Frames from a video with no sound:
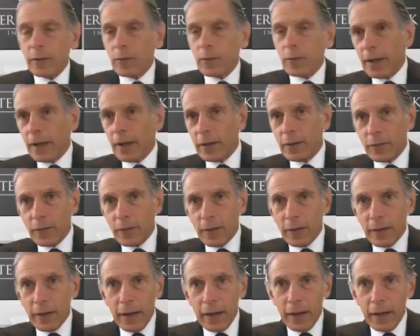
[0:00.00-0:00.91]
you, ladies,
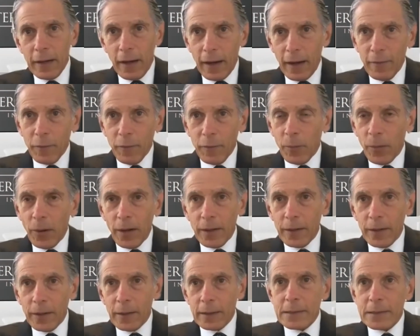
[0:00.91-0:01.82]
and
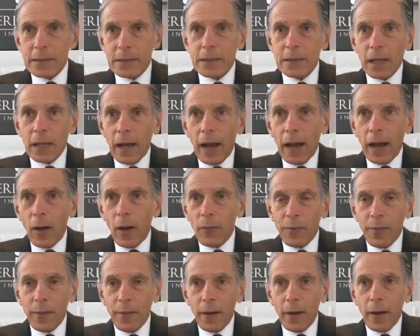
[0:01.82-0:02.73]
everybody that's
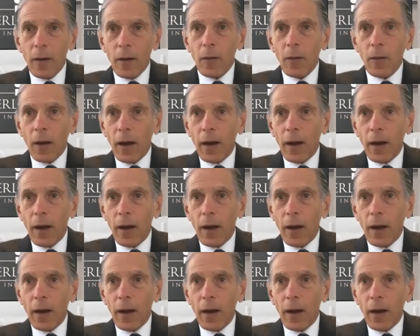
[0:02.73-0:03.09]
out there.